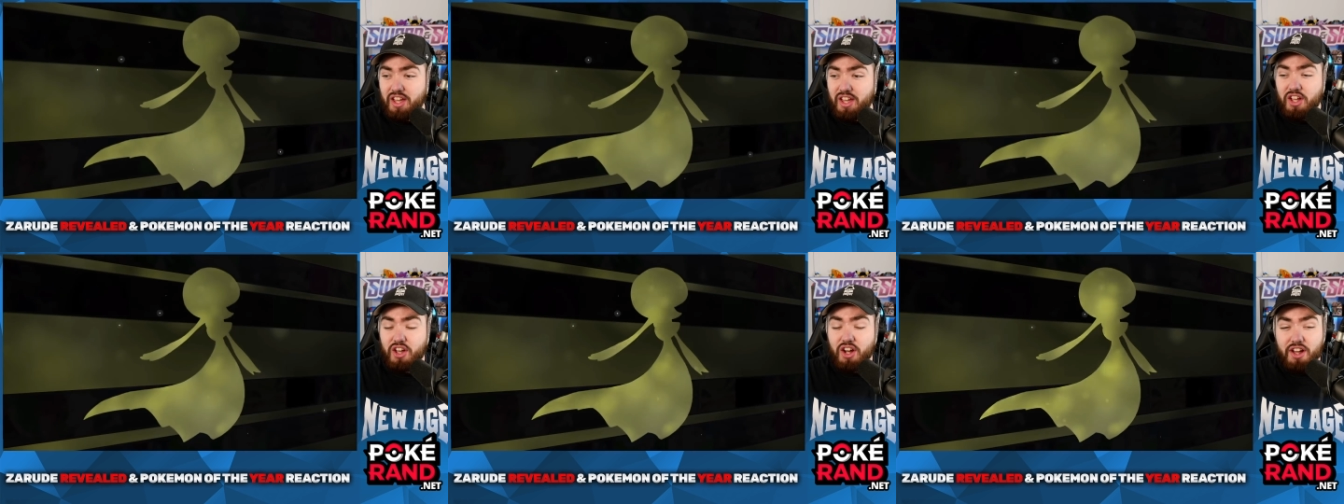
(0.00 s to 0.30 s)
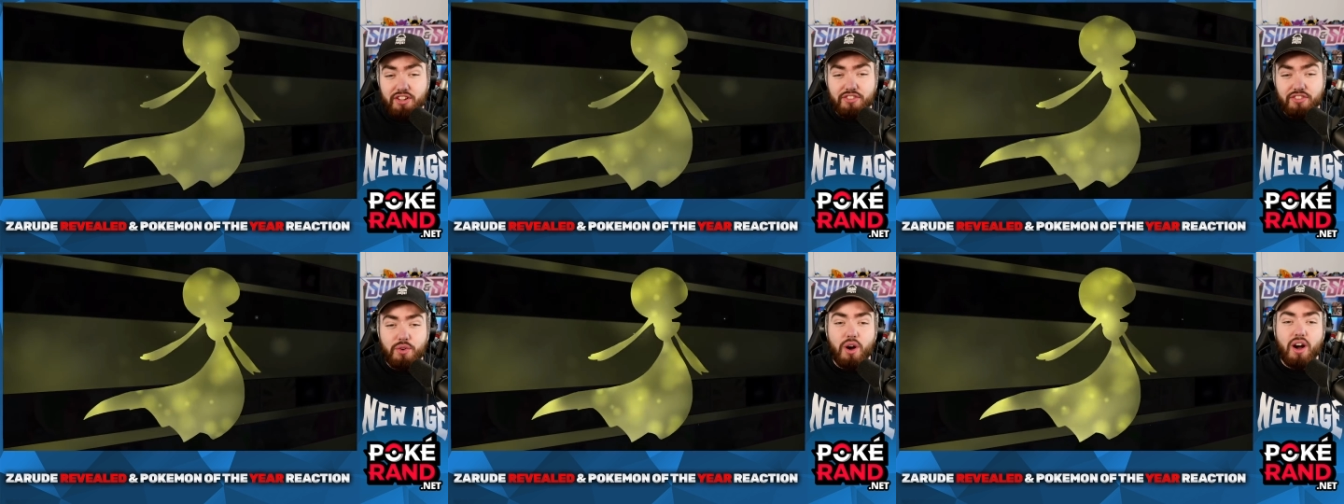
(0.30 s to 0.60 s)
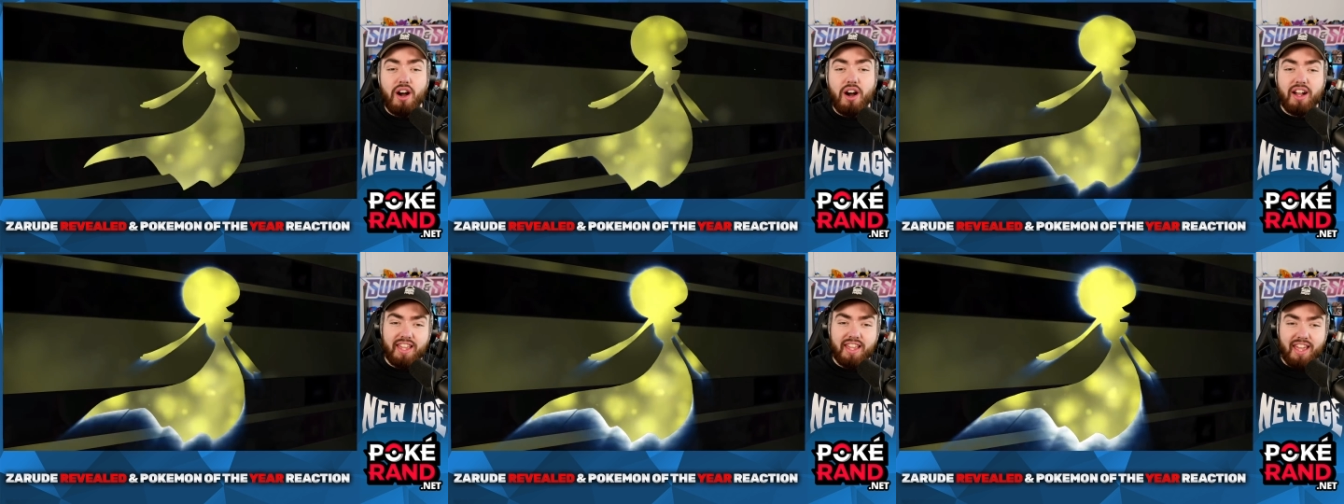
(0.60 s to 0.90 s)

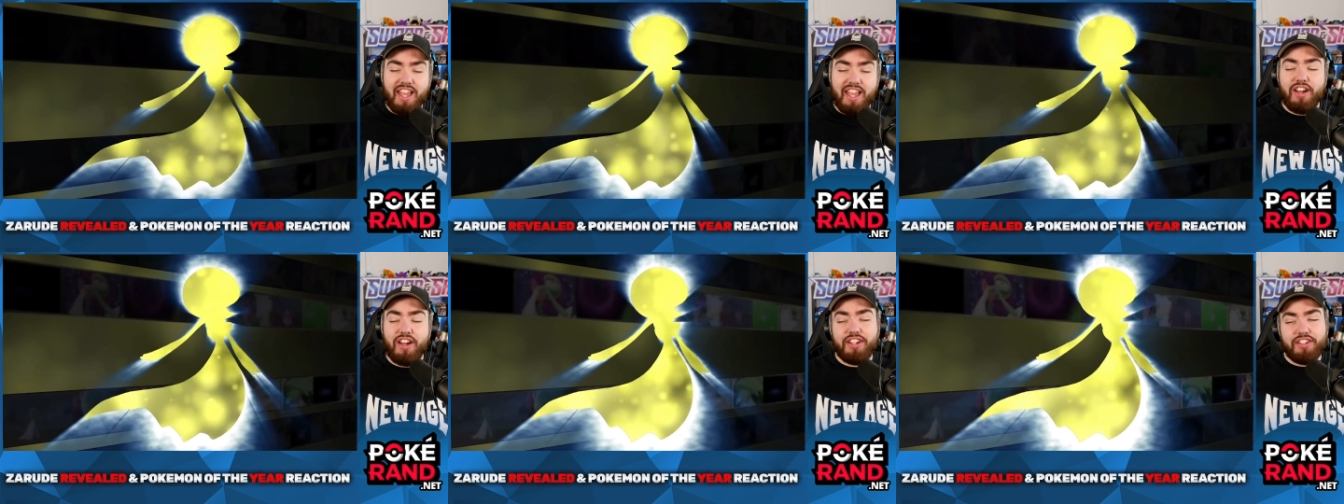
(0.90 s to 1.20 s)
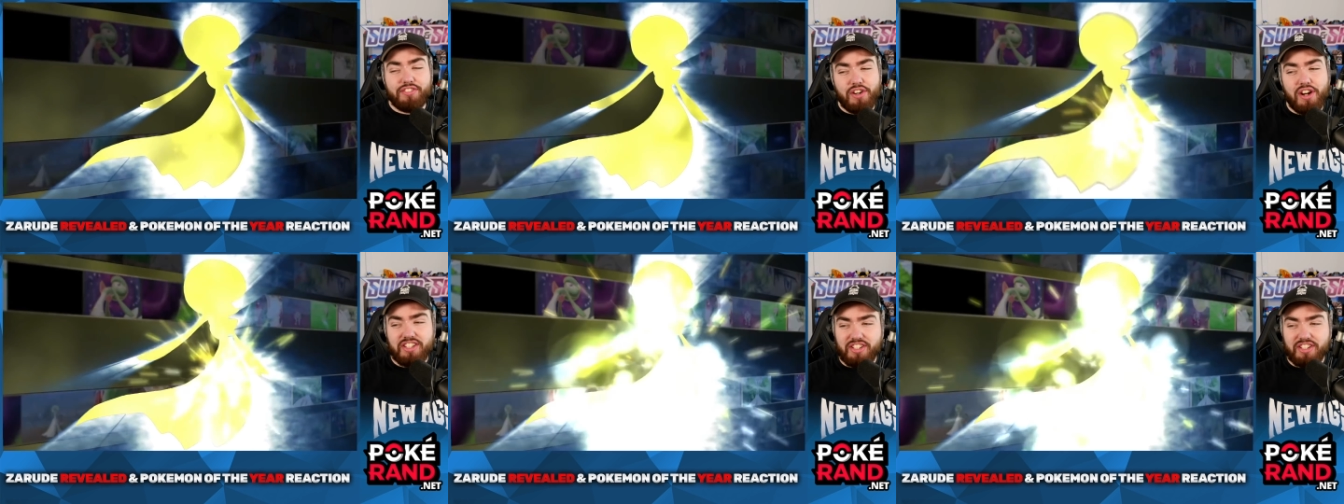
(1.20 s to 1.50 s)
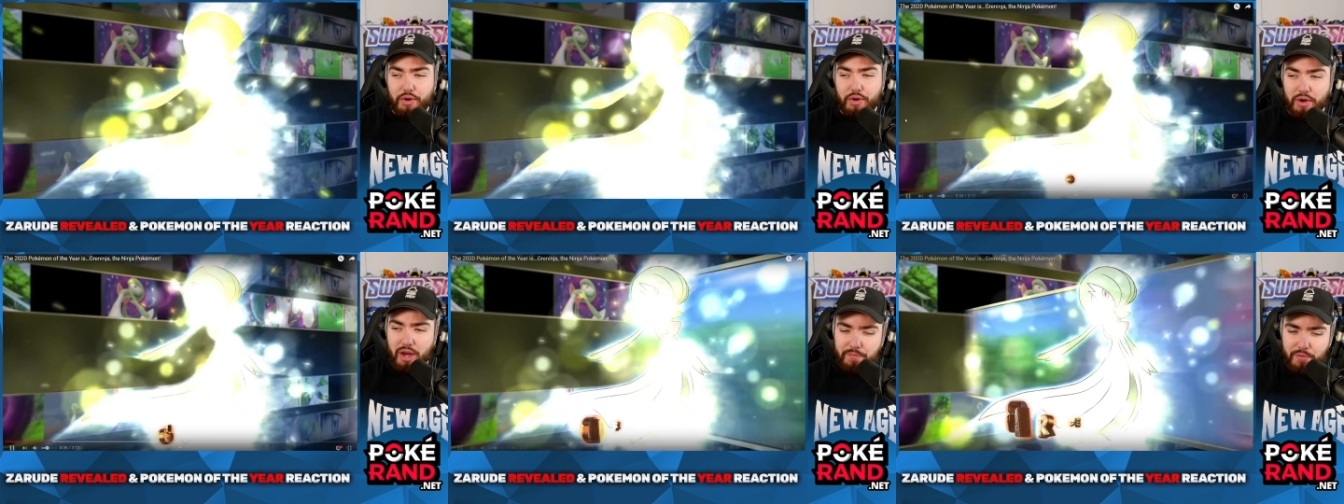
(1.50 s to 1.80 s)
Gardevoir. Okay, Gardevoir is a
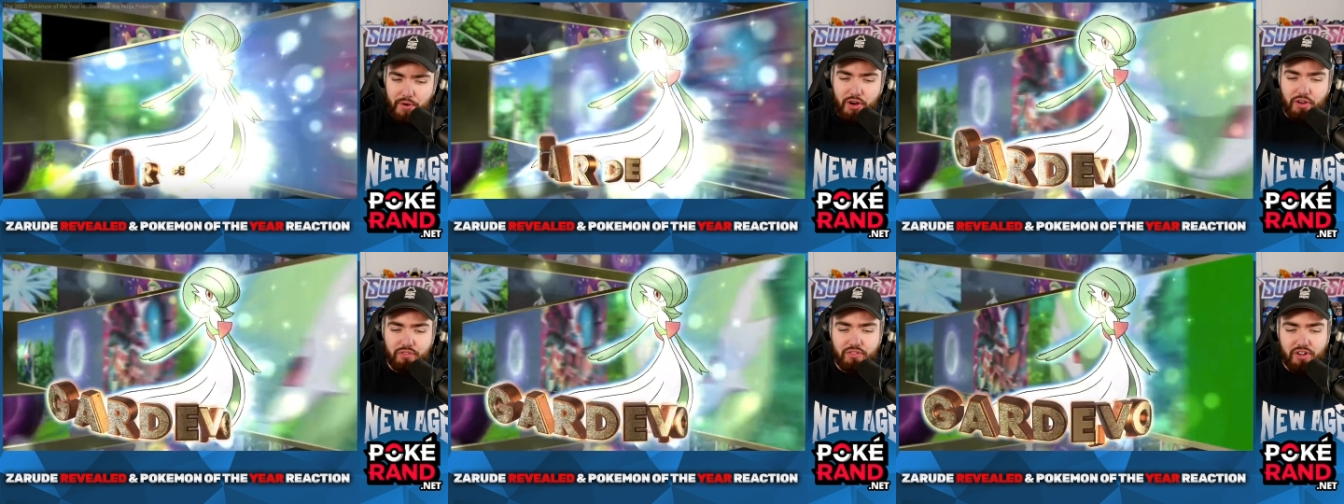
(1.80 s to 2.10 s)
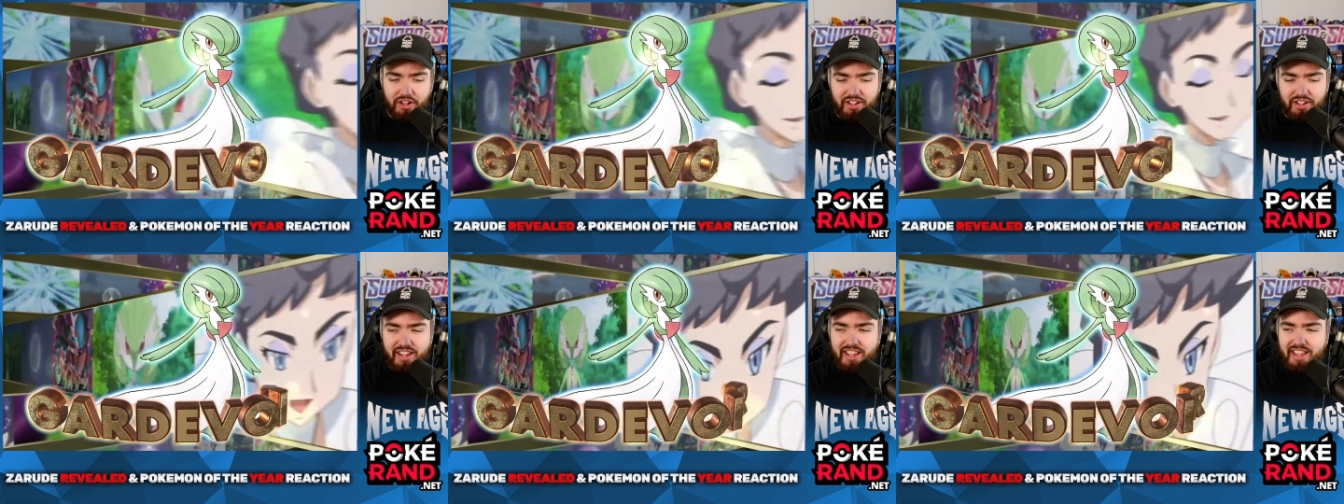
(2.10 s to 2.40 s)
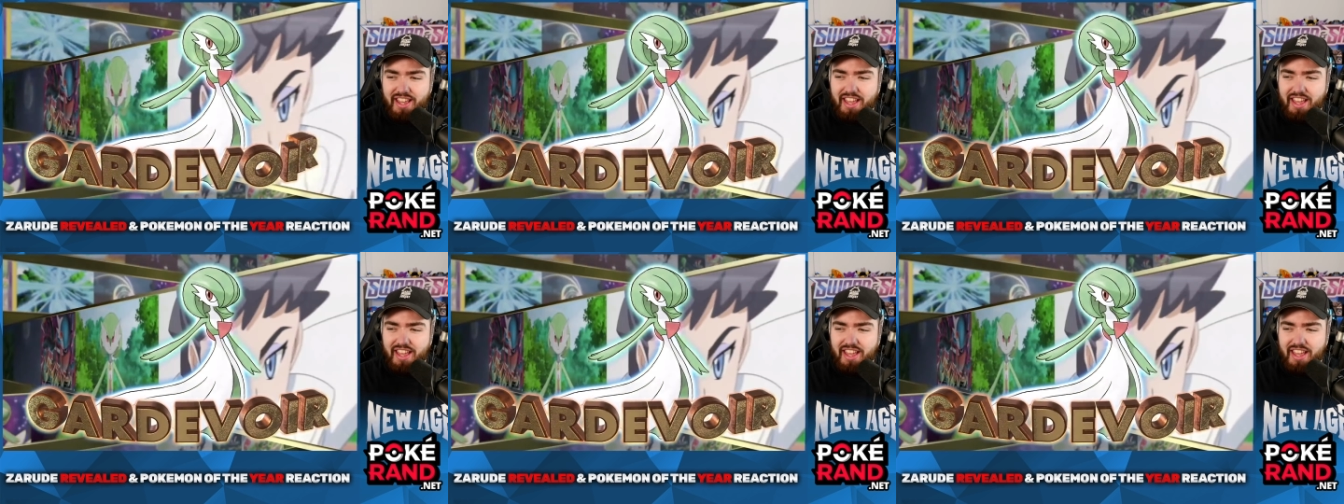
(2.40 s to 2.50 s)
great Pokemon.